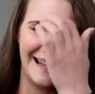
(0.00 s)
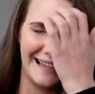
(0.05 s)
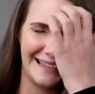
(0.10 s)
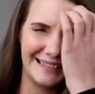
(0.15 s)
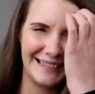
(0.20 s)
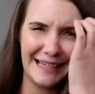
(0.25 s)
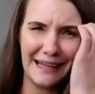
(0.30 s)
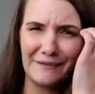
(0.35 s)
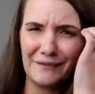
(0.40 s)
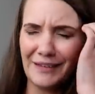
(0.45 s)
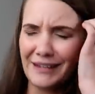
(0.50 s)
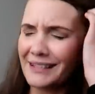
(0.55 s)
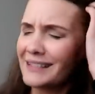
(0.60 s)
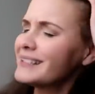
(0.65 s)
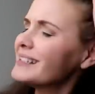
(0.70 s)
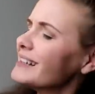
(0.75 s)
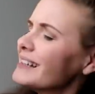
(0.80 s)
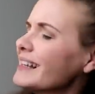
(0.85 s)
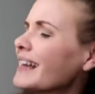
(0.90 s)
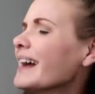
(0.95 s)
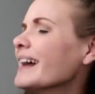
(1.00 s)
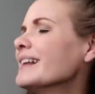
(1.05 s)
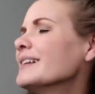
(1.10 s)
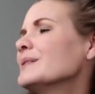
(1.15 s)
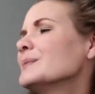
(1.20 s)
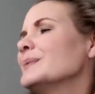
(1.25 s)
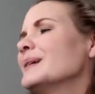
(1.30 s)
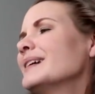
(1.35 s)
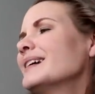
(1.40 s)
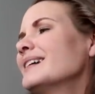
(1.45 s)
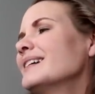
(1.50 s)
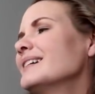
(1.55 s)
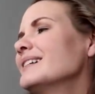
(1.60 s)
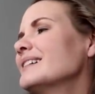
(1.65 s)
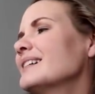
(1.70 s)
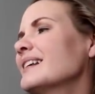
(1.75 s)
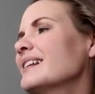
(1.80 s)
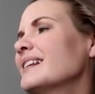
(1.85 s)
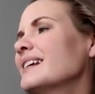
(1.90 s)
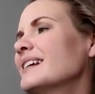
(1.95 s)
I saved this to the end,
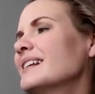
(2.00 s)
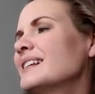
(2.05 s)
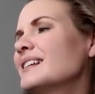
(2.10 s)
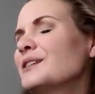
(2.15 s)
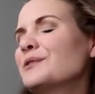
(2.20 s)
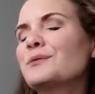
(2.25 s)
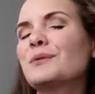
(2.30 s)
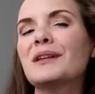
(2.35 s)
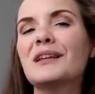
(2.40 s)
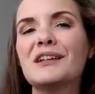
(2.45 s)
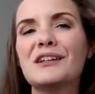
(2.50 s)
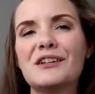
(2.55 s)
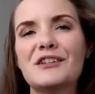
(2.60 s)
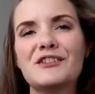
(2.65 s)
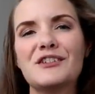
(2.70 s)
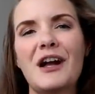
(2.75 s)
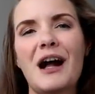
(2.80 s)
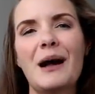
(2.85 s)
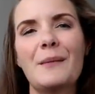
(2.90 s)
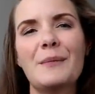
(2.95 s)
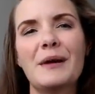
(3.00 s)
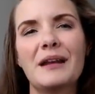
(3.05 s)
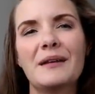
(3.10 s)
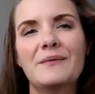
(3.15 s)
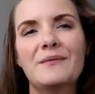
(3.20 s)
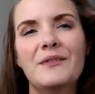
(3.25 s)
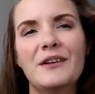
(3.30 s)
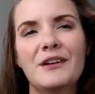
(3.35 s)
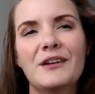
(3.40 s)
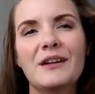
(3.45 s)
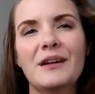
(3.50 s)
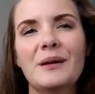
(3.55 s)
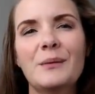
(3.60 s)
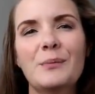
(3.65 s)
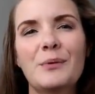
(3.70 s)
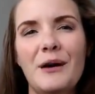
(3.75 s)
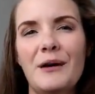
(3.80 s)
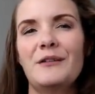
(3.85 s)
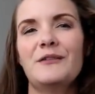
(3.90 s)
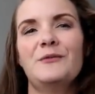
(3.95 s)
because I think it did a really good job and I'm very
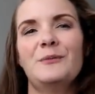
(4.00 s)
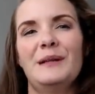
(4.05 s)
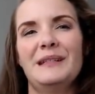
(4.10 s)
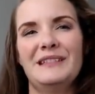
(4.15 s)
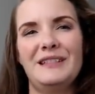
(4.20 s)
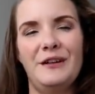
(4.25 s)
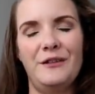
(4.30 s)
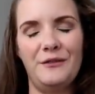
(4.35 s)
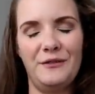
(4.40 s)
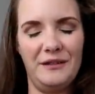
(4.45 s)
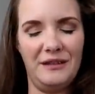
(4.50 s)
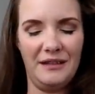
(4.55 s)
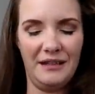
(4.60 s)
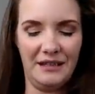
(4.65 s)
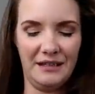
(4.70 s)
proud of myself with